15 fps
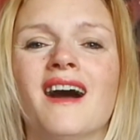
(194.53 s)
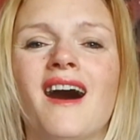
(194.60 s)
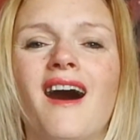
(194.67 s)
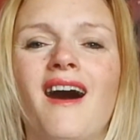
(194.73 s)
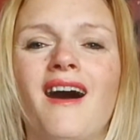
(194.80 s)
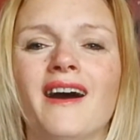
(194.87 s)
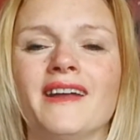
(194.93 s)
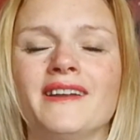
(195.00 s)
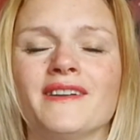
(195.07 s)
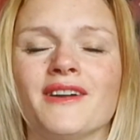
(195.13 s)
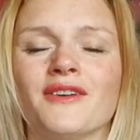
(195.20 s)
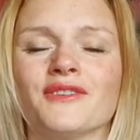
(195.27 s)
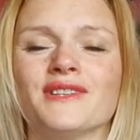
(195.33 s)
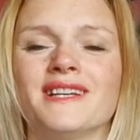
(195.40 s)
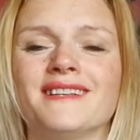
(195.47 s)
I
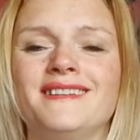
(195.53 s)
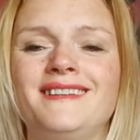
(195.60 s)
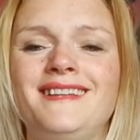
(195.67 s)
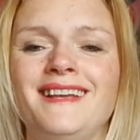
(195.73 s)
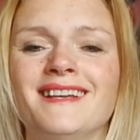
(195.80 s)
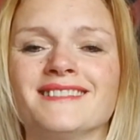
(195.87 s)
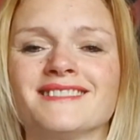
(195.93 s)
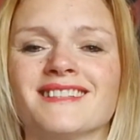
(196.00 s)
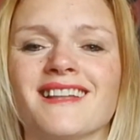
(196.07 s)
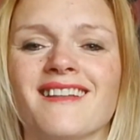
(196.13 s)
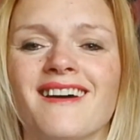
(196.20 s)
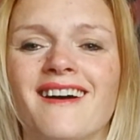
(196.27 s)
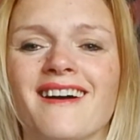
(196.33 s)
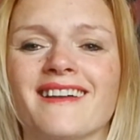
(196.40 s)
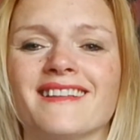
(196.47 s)
know that this
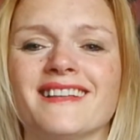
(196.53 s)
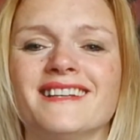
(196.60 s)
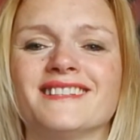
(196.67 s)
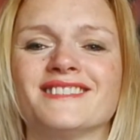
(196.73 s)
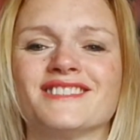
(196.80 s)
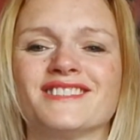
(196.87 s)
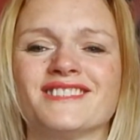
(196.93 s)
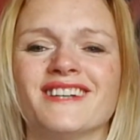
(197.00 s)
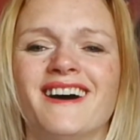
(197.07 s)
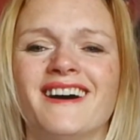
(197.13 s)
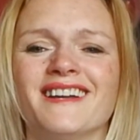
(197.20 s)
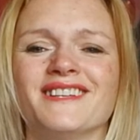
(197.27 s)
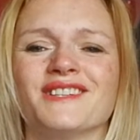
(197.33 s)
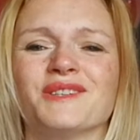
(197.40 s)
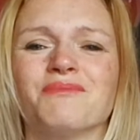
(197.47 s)
light is
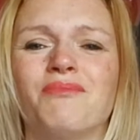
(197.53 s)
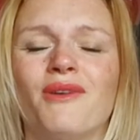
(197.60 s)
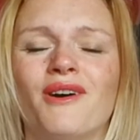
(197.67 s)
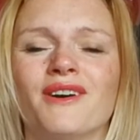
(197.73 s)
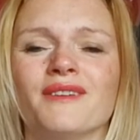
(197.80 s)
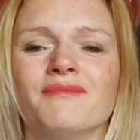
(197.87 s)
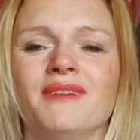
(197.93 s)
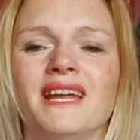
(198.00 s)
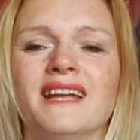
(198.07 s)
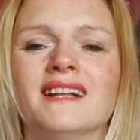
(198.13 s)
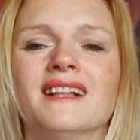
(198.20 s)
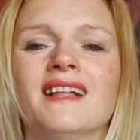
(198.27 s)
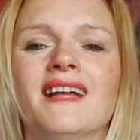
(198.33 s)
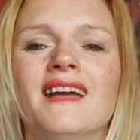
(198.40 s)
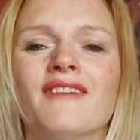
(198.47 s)
shined upon me
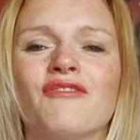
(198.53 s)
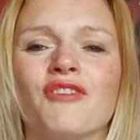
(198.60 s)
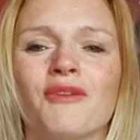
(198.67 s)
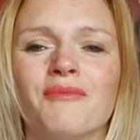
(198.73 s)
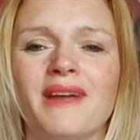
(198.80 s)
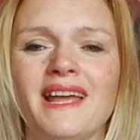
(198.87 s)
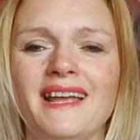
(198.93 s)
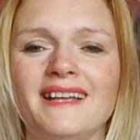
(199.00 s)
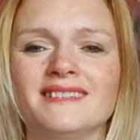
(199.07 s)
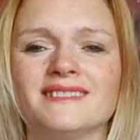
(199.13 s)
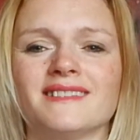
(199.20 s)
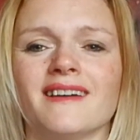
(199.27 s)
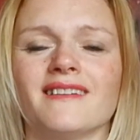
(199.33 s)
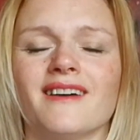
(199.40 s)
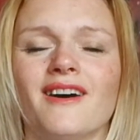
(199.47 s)
from
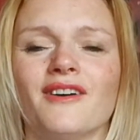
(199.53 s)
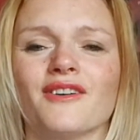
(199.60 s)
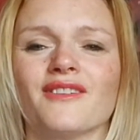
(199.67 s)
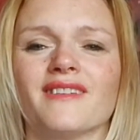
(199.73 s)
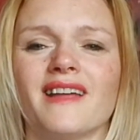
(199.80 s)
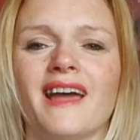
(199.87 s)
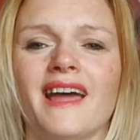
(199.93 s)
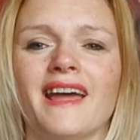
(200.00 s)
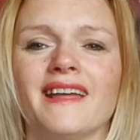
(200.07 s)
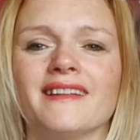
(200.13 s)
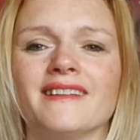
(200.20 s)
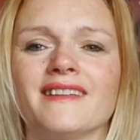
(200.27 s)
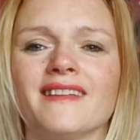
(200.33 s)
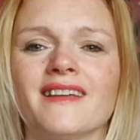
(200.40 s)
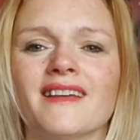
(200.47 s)
inside out,
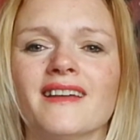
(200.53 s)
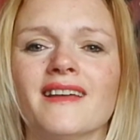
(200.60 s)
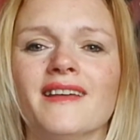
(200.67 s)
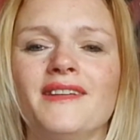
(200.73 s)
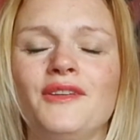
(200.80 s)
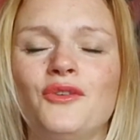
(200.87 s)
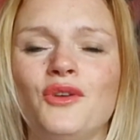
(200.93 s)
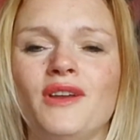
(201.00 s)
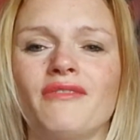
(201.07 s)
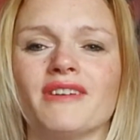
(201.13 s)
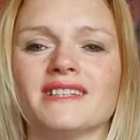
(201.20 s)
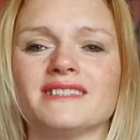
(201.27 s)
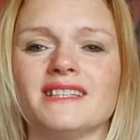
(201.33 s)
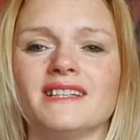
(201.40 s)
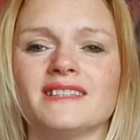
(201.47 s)
and
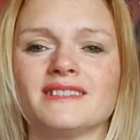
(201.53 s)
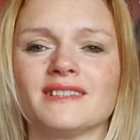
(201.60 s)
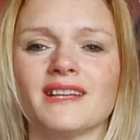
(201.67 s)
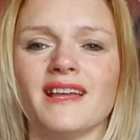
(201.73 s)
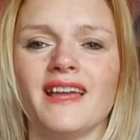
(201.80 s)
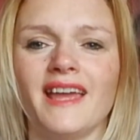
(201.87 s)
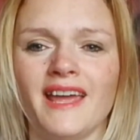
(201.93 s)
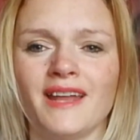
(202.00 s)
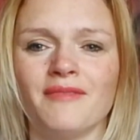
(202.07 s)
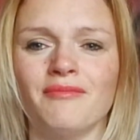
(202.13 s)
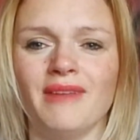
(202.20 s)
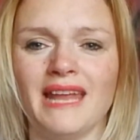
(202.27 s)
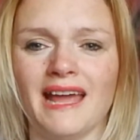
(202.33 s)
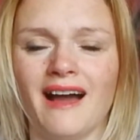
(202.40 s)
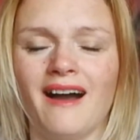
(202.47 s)
universe is in
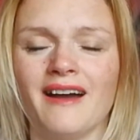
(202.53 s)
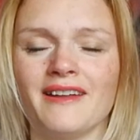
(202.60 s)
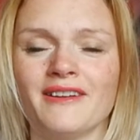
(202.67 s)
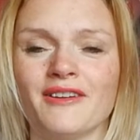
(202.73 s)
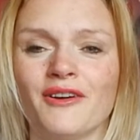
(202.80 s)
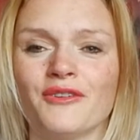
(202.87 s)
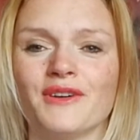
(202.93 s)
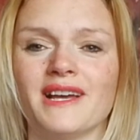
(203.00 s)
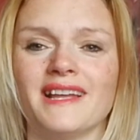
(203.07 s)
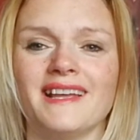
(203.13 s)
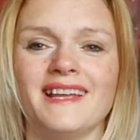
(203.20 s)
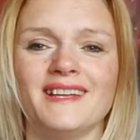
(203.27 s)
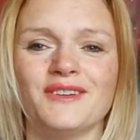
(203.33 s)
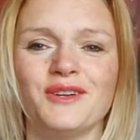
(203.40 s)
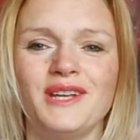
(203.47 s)
me. I know
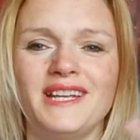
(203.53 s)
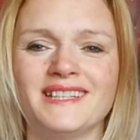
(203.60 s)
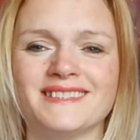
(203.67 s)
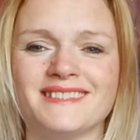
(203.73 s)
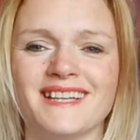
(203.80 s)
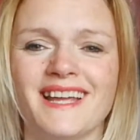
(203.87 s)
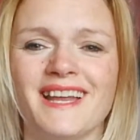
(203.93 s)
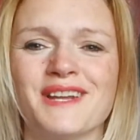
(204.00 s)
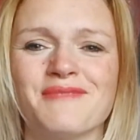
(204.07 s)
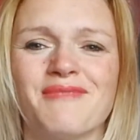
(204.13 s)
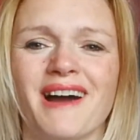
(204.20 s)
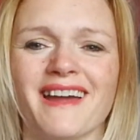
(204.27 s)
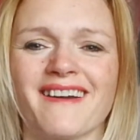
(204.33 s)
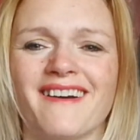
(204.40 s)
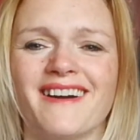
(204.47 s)
it is in
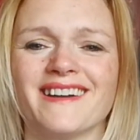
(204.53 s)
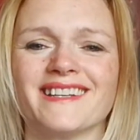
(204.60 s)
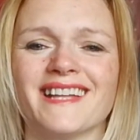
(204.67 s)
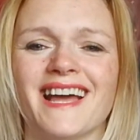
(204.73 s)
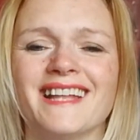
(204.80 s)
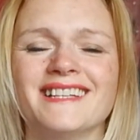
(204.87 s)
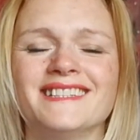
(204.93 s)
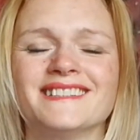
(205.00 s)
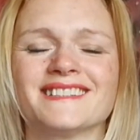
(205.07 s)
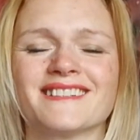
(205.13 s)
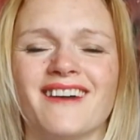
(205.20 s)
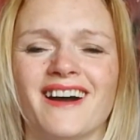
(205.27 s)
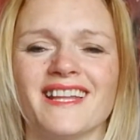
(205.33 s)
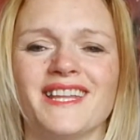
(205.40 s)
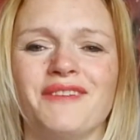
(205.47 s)
my heart and is
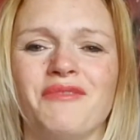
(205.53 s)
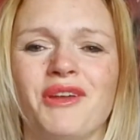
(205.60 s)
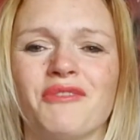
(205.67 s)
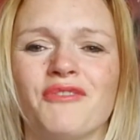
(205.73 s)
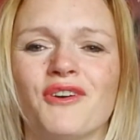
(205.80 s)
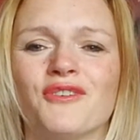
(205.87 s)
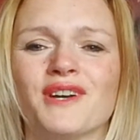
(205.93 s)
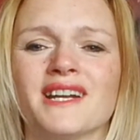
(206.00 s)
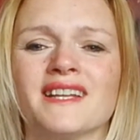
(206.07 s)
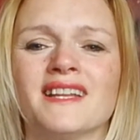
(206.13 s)
guiding me forward.